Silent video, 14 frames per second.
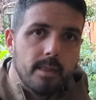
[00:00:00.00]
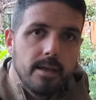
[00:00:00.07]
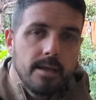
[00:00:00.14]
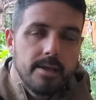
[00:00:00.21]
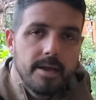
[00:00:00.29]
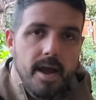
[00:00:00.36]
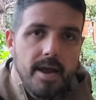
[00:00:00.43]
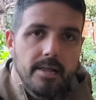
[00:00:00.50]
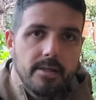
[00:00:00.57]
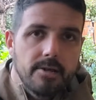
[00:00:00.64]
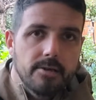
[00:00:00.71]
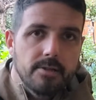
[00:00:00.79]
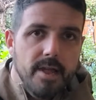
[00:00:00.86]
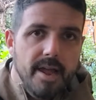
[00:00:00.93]

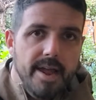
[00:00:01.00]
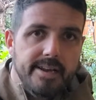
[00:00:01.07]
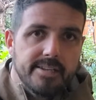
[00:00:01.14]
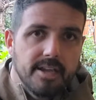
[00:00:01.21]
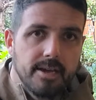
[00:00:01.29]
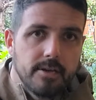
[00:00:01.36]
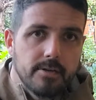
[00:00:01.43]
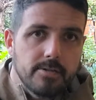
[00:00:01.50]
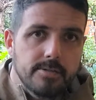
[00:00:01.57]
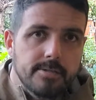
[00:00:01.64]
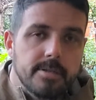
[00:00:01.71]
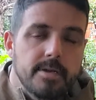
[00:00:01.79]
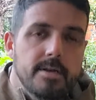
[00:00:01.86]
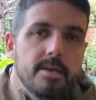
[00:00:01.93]
annihilator, the XLs,
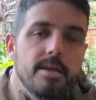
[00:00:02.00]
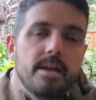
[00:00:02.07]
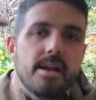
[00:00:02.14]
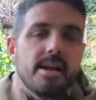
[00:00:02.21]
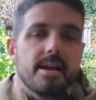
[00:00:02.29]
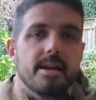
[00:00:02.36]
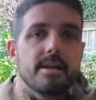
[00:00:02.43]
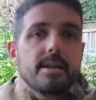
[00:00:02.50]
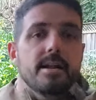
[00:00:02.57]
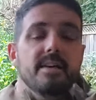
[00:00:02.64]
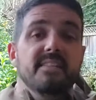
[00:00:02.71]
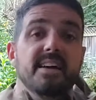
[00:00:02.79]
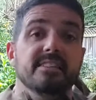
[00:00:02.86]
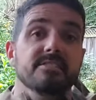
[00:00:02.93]
and I've
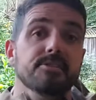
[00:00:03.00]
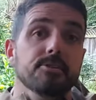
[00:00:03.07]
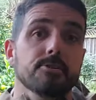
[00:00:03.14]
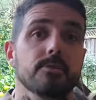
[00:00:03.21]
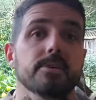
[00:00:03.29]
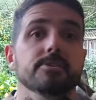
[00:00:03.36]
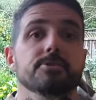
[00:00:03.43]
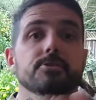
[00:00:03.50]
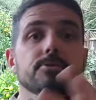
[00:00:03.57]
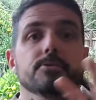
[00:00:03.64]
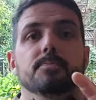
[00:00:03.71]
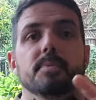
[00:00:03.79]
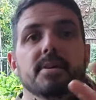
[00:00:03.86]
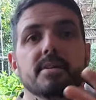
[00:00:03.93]
had zero issues,
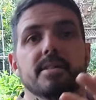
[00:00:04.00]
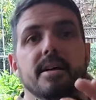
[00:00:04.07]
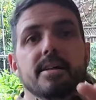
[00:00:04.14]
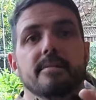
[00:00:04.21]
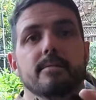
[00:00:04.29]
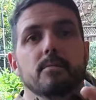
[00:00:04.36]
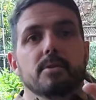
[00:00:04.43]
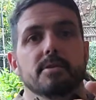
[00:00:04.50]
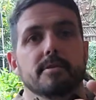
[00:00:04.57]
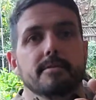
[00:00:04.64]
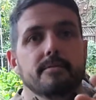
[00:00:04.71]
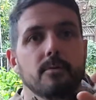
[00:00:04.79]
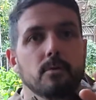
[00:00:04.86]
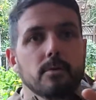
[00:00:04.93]
being that with the
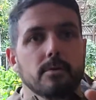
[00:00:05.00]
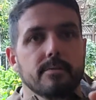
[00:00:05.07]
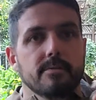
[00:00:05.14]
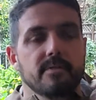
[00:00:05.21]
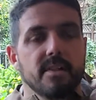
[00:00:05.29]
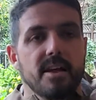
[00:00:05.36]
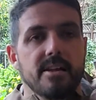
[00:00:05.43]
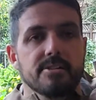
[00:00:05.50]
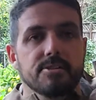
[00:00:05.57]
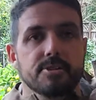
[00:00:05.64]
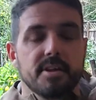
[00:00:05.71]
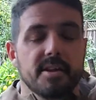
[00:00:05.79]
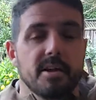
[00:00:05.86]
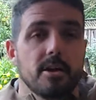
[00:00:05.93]
4 Fletch,
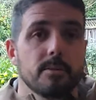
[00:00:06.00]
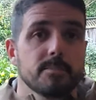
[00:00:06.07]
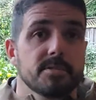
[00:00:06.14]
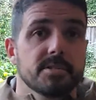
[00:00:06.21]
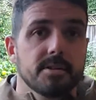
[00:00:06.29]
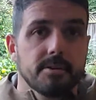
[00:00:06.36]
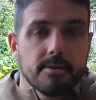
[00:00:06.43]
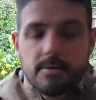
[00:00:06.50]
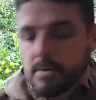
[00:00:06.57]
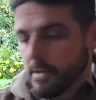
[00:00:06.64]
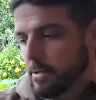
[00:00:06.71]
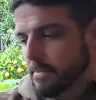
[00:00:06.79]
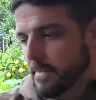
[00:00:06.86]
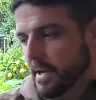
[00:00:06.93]
it helps steer a
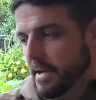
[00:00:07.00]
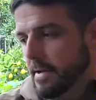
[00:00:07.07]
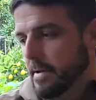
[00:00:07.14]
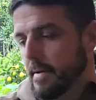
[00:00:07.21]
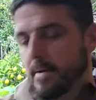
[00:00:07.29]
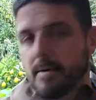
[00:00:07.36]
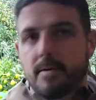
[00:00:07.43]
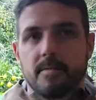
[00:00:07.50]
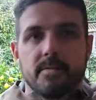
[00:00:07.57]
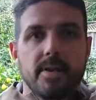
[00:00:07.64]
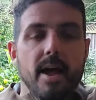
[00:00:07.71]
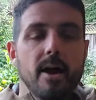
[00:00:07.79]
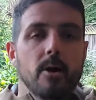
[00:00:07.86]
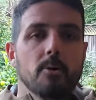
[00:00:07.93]
little bit.
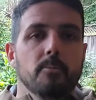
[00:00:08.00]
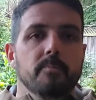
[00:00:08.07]
Now,